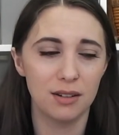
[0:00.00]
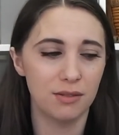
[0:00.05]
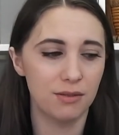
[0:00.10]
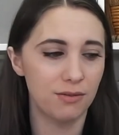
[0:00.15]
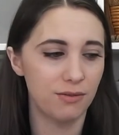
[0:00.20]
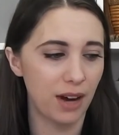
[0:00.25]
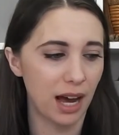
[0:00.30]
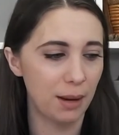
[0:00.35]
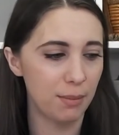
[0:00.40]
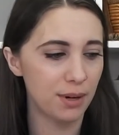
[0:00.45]

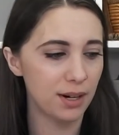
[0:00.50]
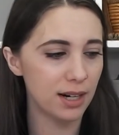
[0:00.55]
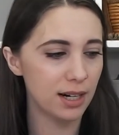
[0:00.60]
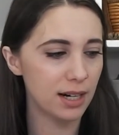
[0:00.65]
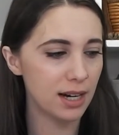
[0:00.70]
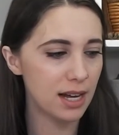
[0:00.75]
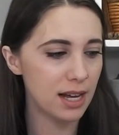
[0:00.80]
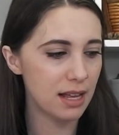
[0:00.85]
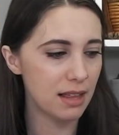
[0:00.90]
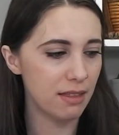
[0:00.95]

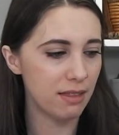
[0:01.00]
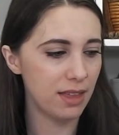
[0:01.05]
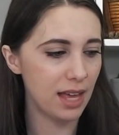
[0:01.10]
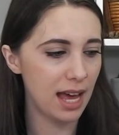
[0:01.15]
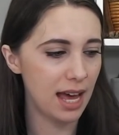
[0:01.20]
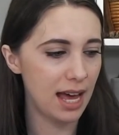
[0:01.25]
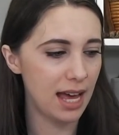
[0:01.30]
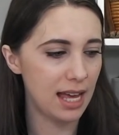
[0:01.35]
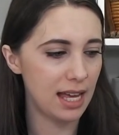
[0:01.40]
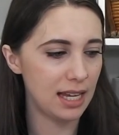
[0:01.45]
fiber
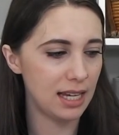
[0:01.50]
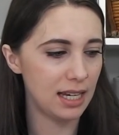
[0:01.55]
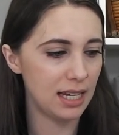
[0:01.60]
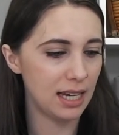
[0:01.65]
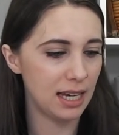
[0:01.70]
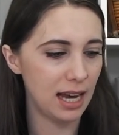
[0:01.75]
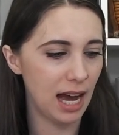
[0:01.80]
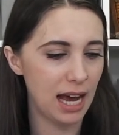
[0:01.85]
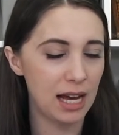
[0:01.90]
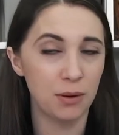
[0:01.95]
that
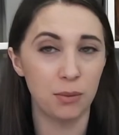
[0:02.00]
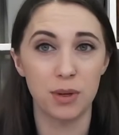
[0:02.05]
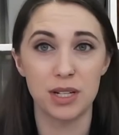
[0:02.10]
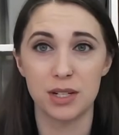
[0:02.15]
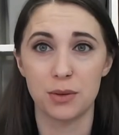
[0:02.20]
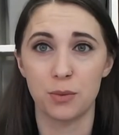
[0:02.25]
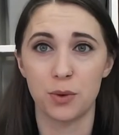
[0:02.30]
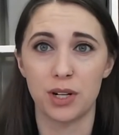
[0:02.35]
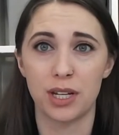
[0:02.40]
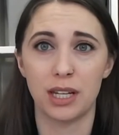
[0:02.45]
it
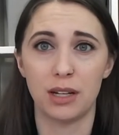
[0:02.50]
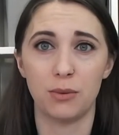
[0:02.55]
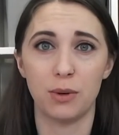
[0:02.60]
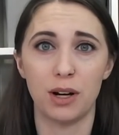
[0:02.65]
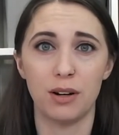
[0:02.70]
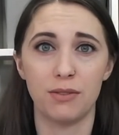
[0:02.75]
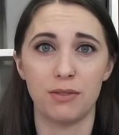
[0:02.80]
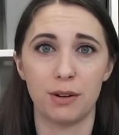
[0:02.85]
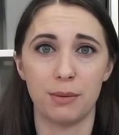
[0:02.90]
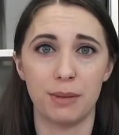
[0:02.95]
wasn't working
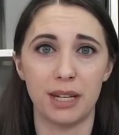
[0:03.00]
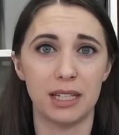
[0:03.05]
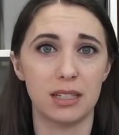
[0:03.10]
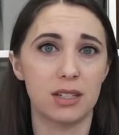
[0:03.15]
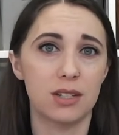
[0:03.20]
well for me.